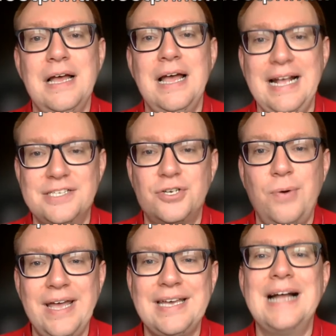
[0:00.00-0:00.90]
It's
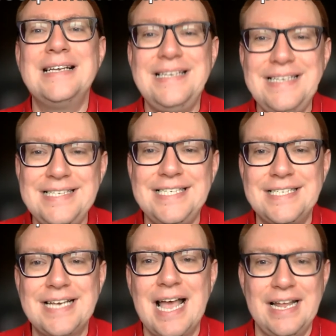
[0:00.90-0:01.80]
quick and easy to
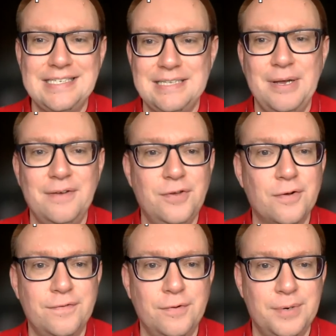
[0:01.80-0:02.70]
get an estimate of your
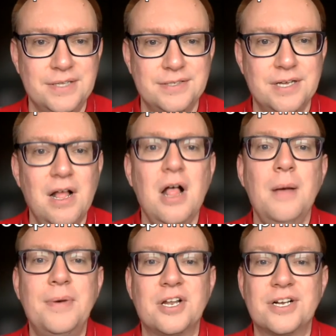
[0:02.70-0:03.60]
footprint,
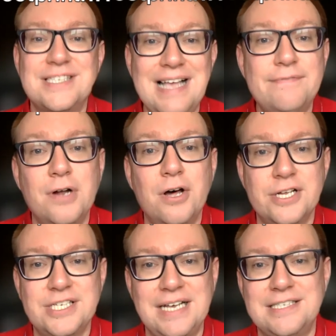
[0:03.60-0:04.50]
but there are several other
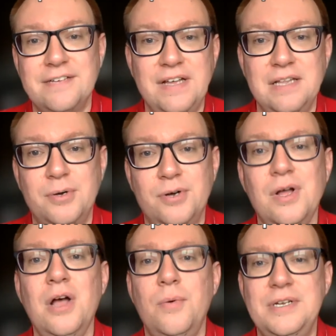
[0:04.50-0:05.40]
sites available
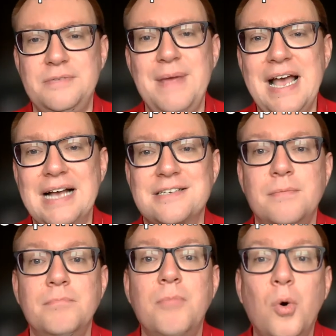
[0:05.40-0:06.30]
which may ask
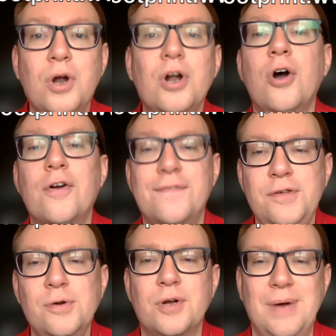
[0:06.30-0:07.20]
more or
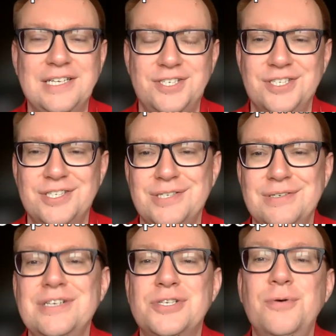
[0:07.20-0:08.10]
fewer questions.
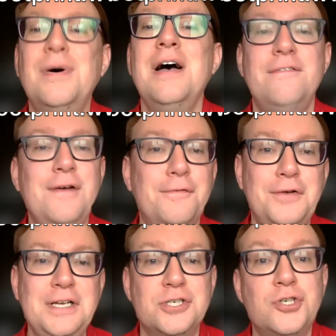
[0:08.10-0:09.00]
So feel
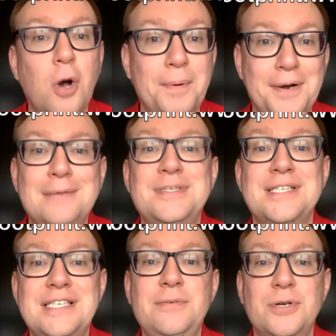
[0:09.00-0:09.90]
free to shop around and
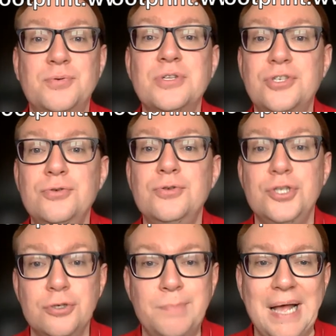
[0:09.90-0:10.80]
see which one suits
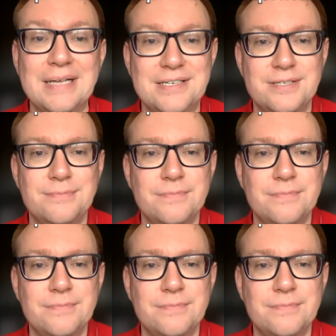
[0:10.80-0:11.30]
you best.